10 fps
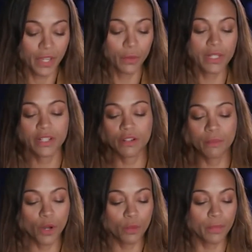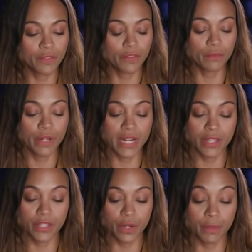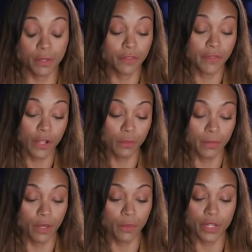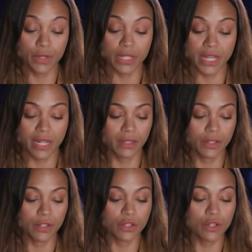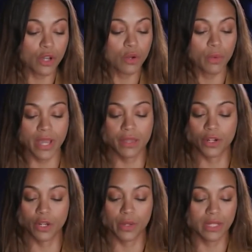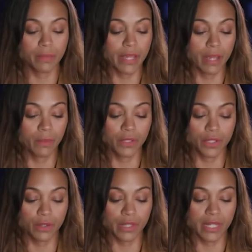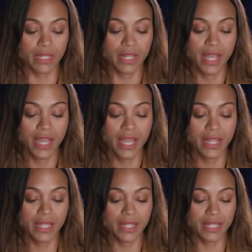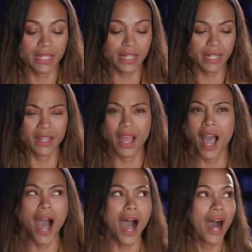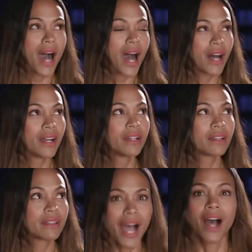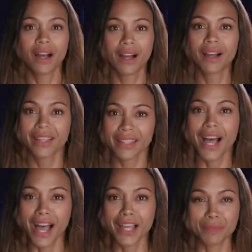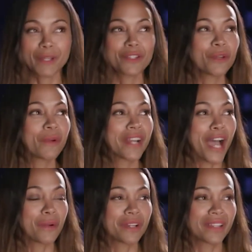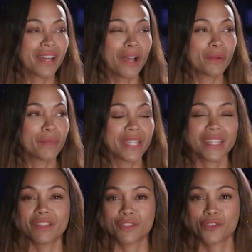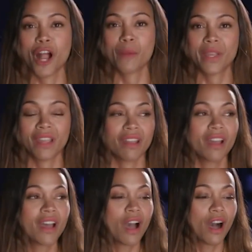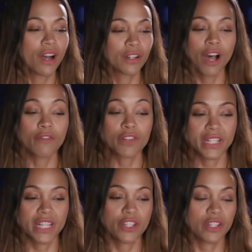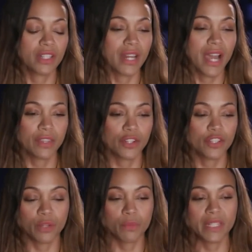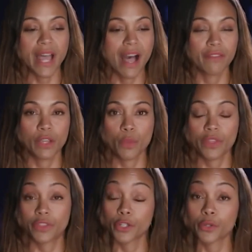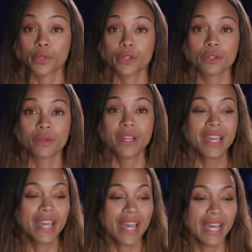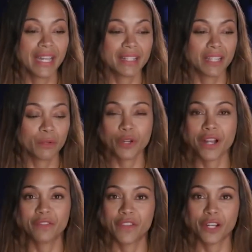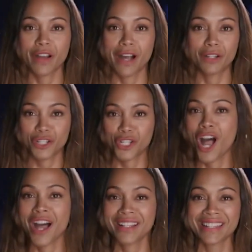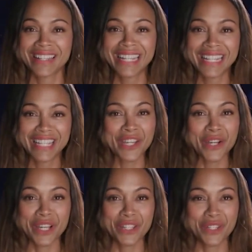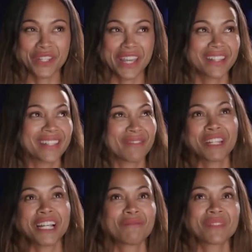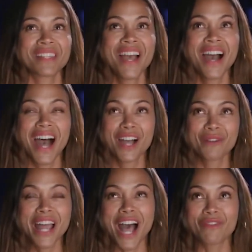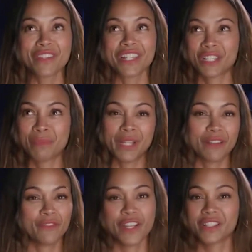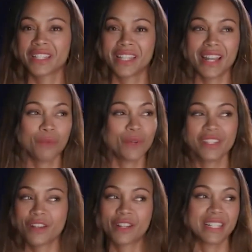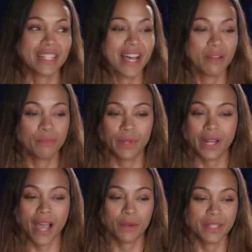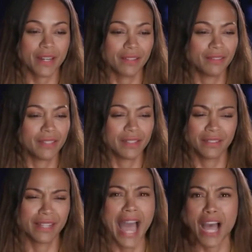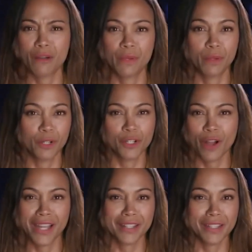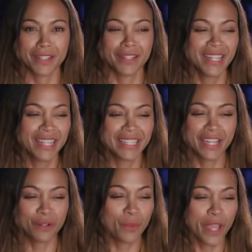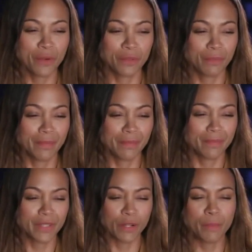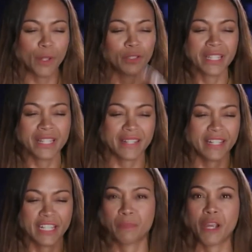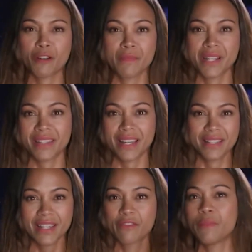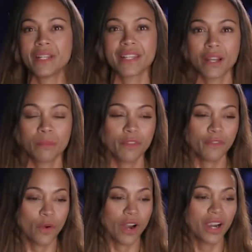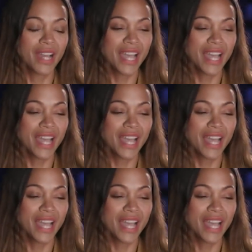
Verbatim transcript: Was there a moment from reading the script or filming where you said, there's no way they're going to be able to do this, and then they did it? Uh, yeah, yeah, especially when I would I would be eavesdropping on conversations that either Jim was having with the crew and they were trying to figure out a shot. You know, it just it sometimes I would have this split feeling that I wasn't on a set, but I was at a in a lab and we were trying to get away with you know building this experiment that has never been done before.